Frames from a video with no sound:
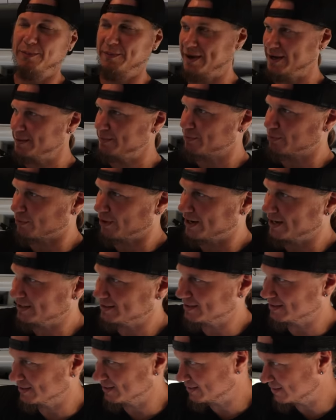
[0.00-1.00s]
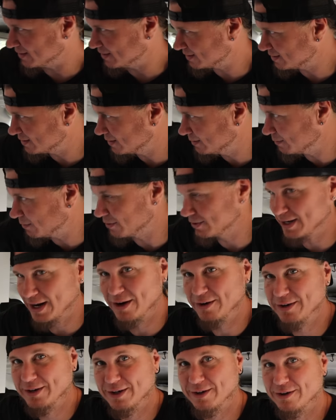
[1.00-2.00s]
The main brains of the system are
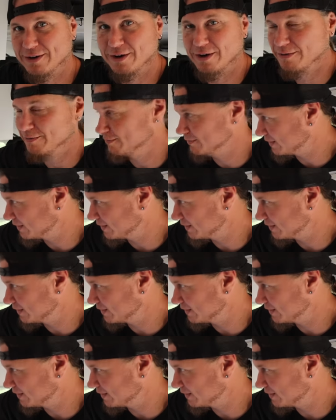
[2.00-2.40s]
down here in our